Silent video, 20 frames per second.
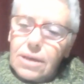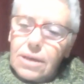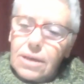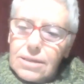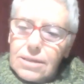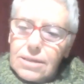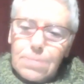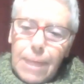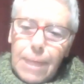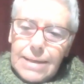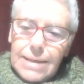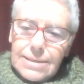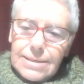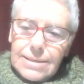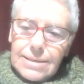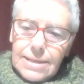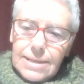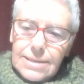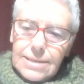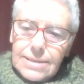
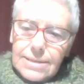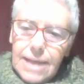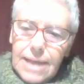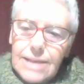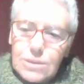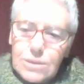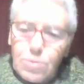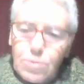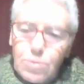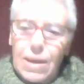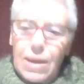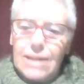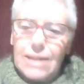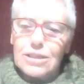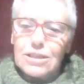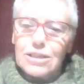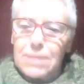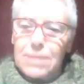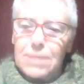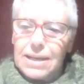spaces, as well as
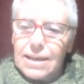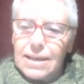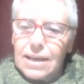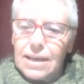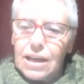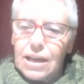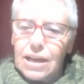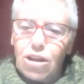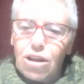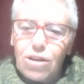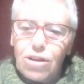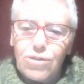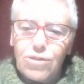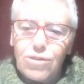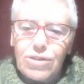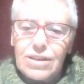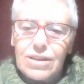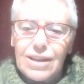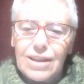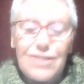being
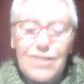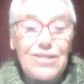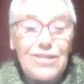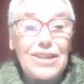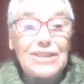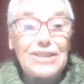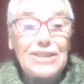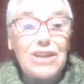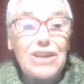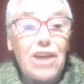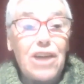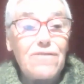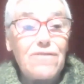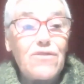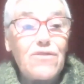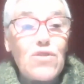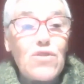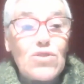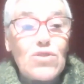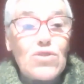included in the
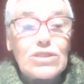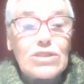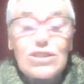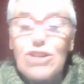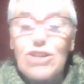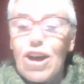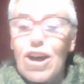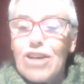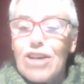diverse